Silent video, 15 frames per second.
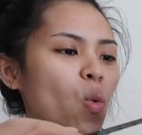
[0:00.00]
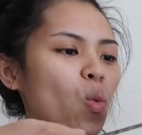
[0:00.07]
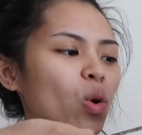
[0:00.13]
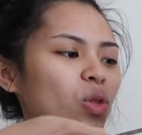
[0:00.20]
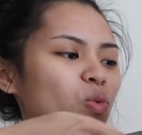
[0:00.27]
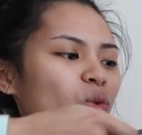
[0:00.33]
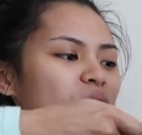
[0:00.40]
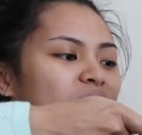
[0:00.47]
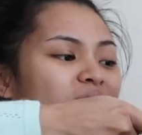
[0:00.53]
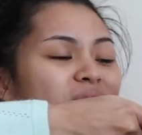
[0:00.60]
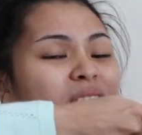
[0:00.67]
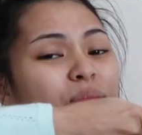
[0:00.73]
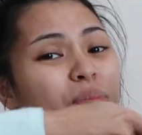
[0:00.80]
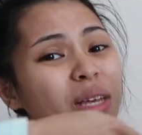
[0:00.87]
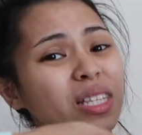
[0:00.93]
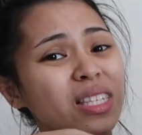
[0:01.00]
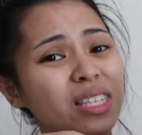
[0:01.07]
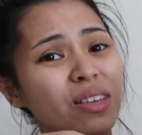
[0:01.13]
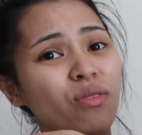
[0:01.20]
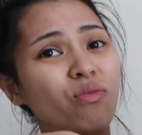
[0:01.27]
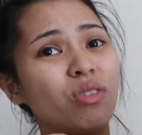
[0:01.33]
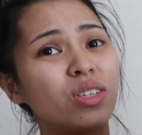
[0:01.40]
What was
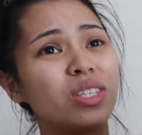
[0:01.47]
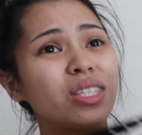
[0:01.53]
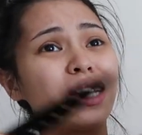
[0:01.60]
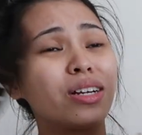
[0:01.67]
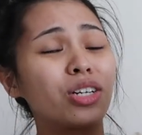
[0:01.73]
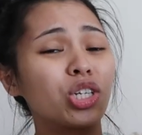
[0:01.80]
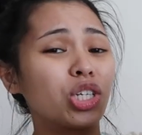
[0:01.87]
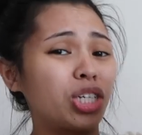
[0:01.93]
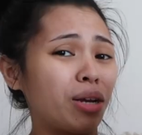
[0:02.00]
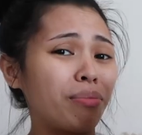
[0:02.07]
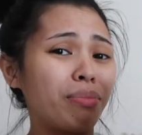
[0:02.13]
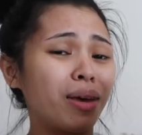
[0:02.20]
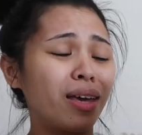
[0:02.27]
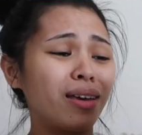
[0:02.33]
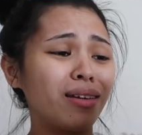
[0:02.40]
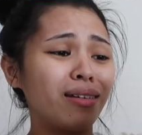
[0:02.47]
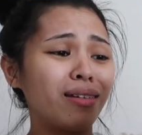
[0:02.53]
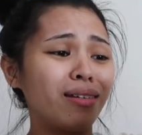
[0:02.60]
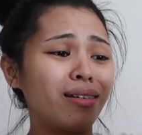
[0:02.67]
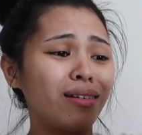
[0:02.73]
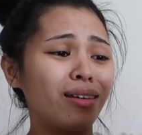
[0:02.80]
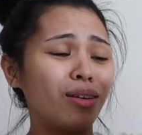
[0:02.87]
expensive was their
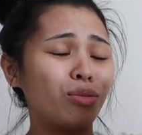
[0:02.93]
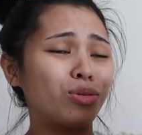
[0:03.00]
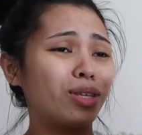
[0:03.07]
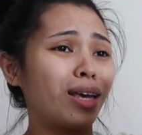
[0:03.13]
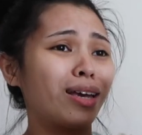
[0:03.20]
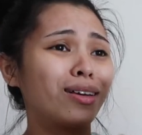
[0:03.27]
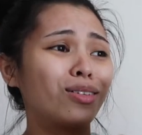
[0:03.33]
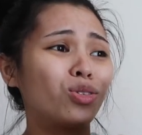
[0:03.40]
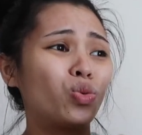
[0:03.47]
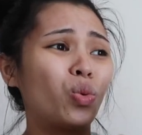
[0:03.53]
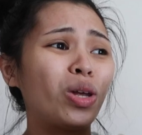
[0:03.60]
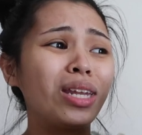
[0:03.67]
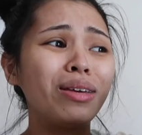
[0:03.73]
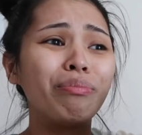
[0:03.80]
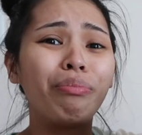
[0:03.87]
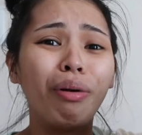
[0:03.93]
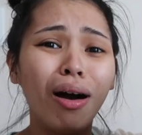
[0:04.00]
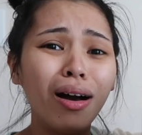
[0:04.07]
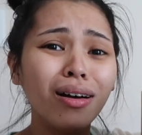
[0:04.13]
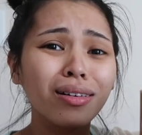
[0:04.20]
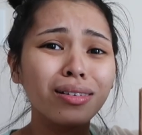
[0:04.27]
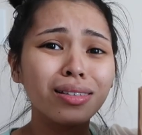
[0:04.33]
shipping. It was like 20
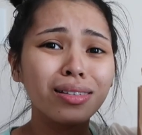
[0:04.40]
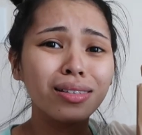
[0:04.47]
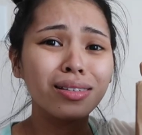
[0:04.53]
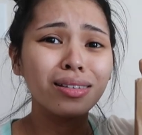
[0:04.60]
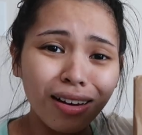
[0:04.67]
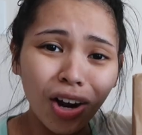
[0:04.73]
bucks.